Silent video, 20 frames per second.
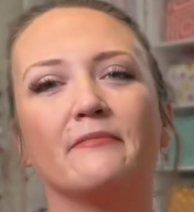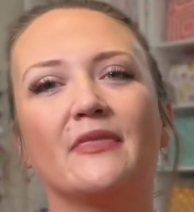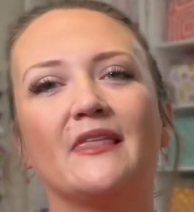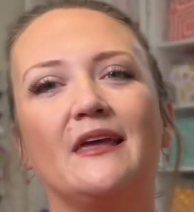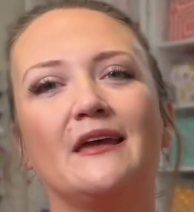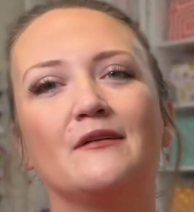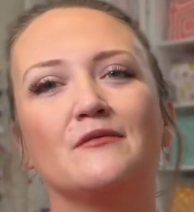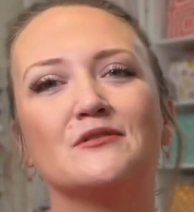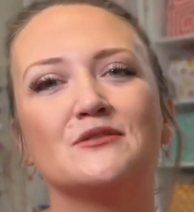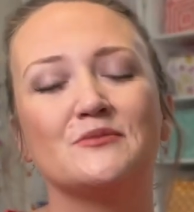
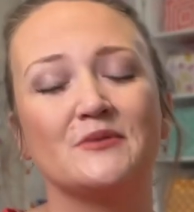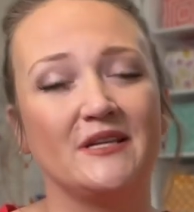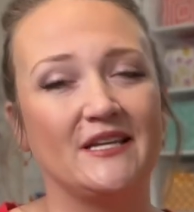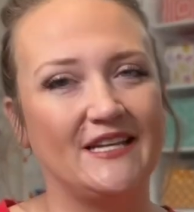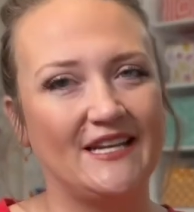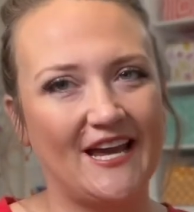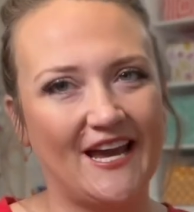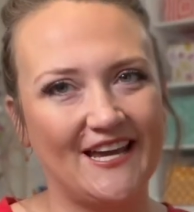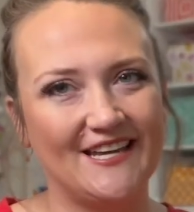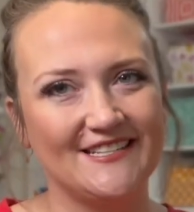It was really
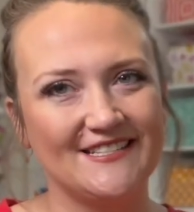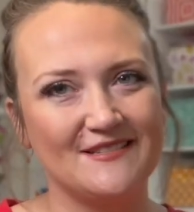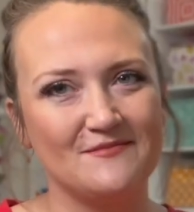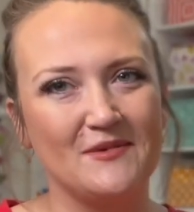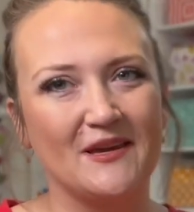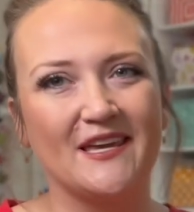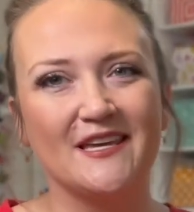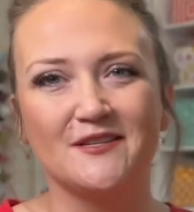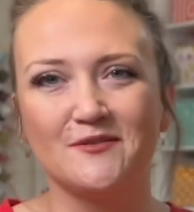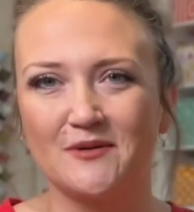nice.
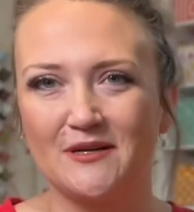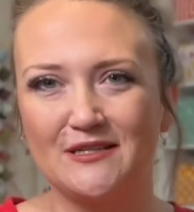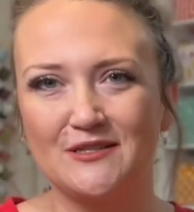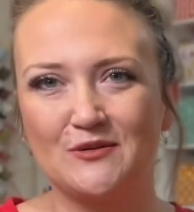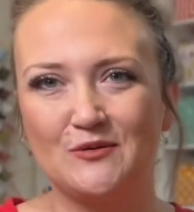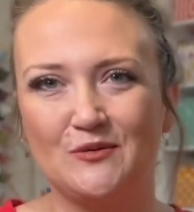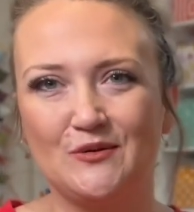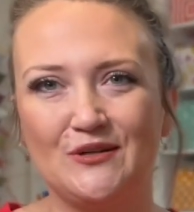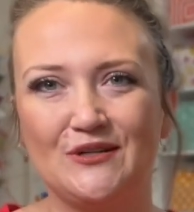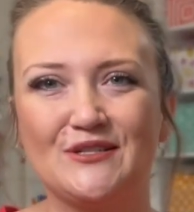My kids were in
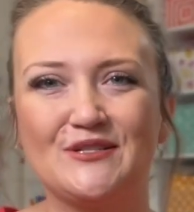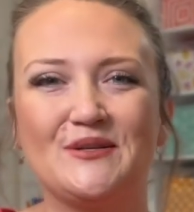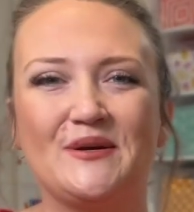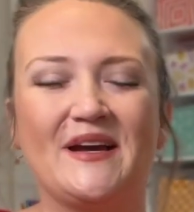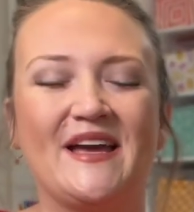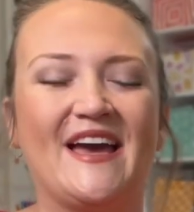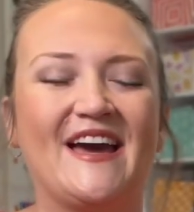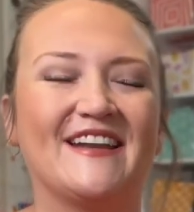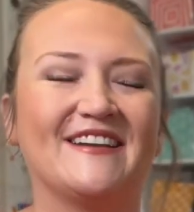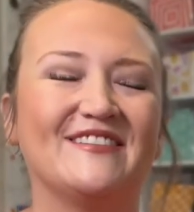school, so I
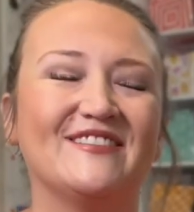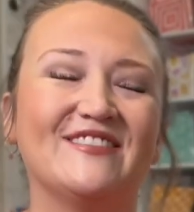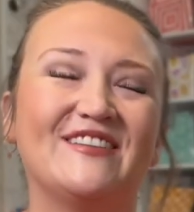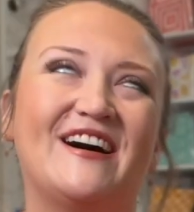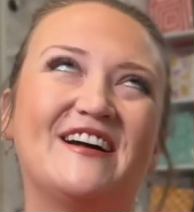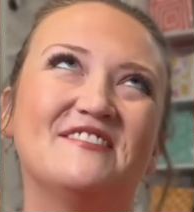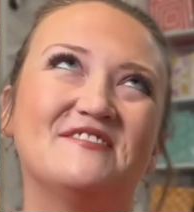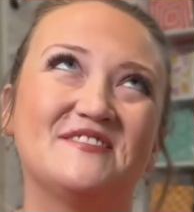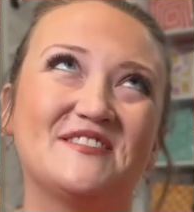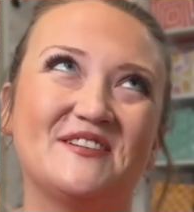had a
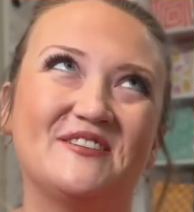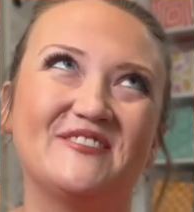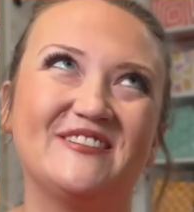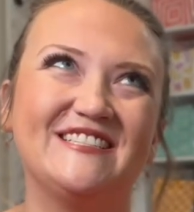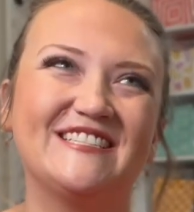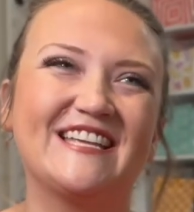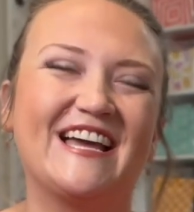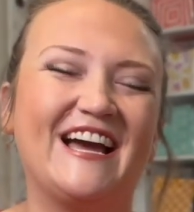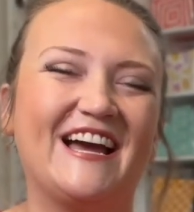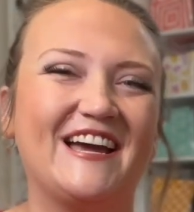lot of
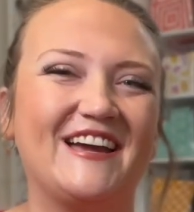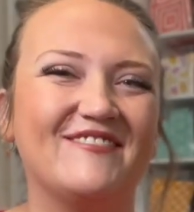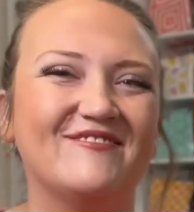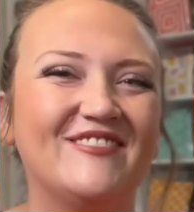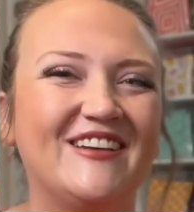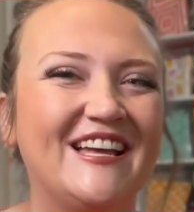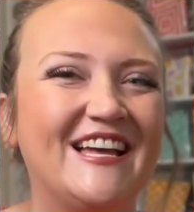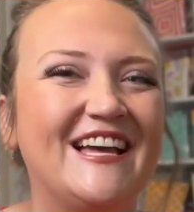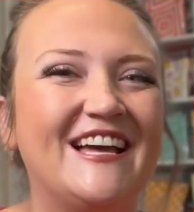sewing time.